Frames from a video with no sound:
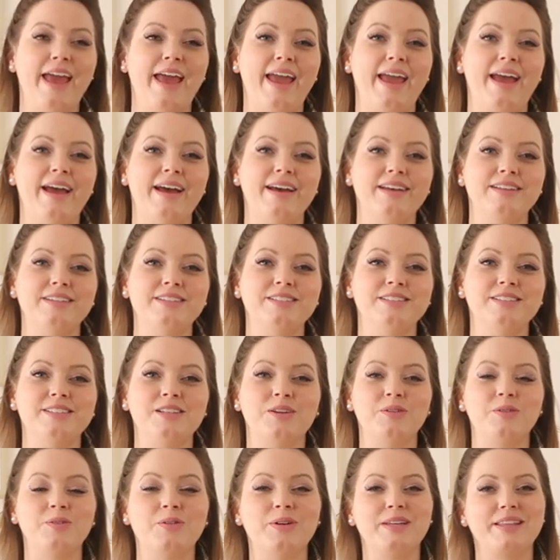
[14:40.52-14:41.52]
And
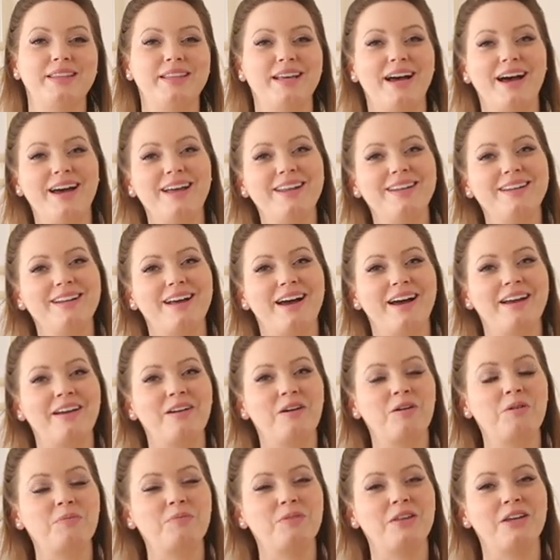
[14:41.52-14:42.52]
with that, I
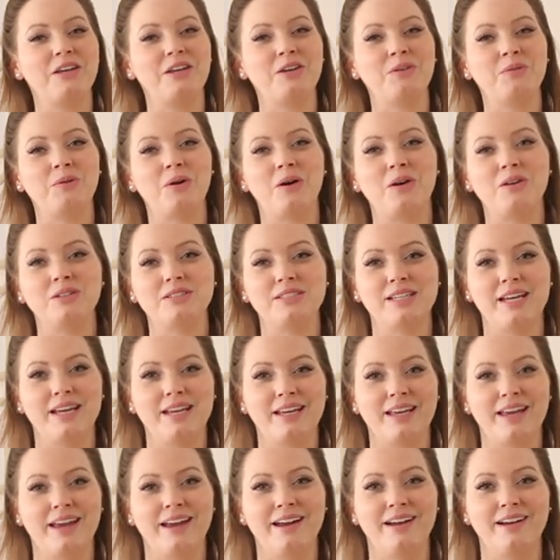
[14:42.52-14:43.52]
hope that you all
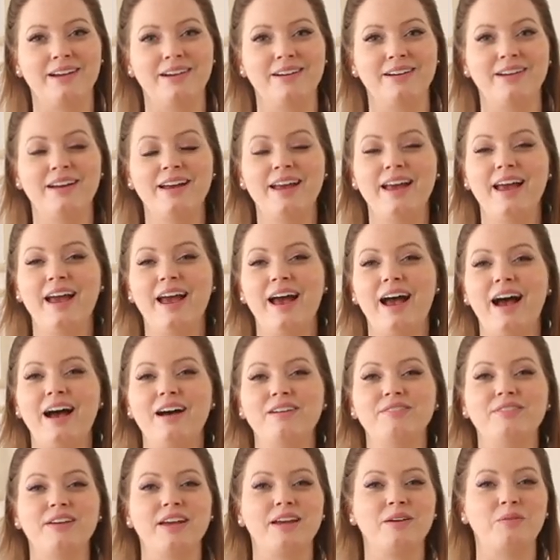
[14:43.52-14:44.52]
take care,
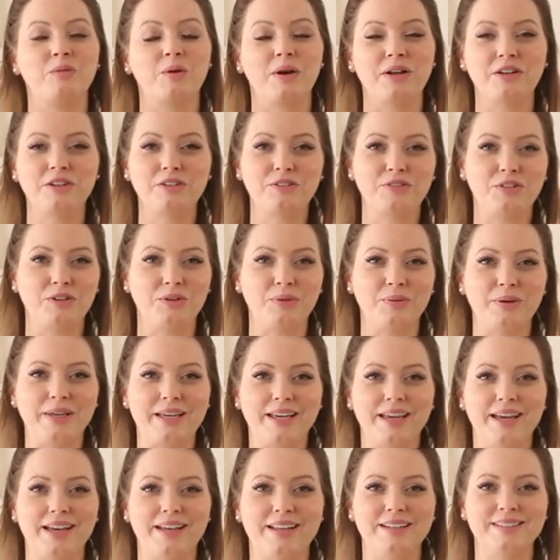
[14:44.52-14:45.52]
have a wonderful
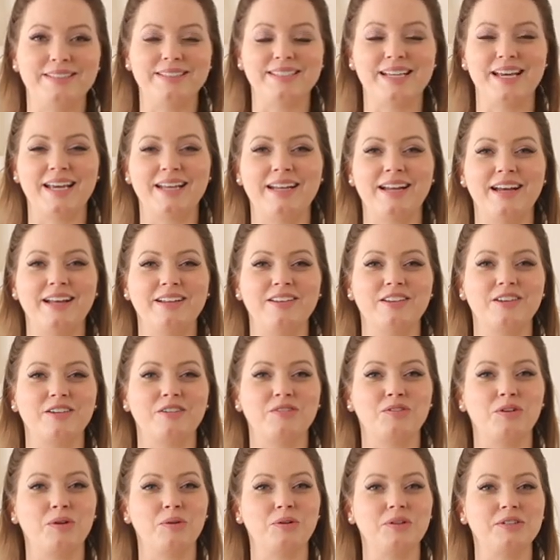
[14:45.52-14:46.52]
weekend, and I
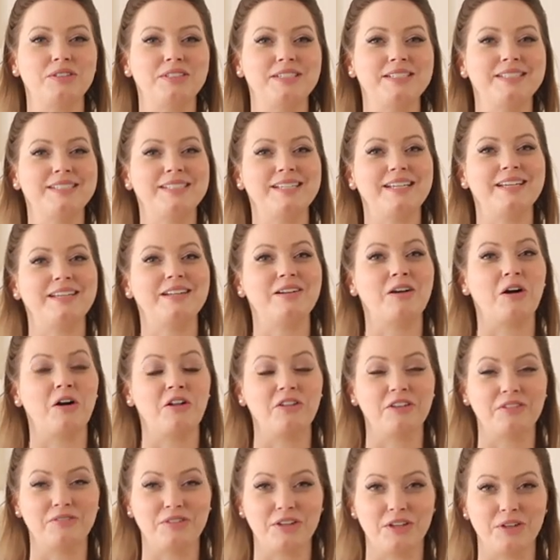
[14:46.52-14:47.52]
look forward to seeing
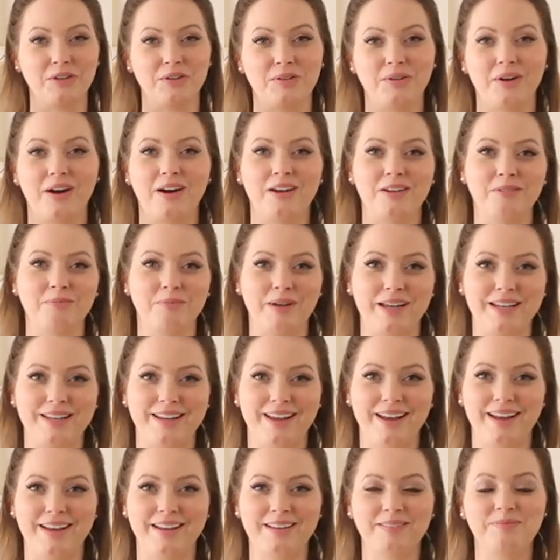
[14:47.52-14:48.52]
all of you on
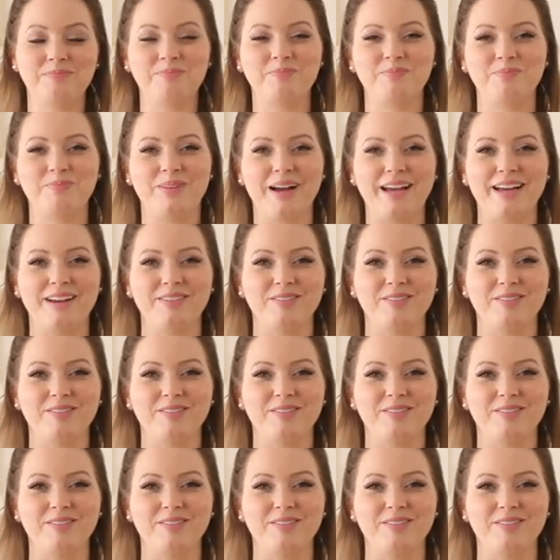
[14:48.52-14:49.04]
Monday. Bye,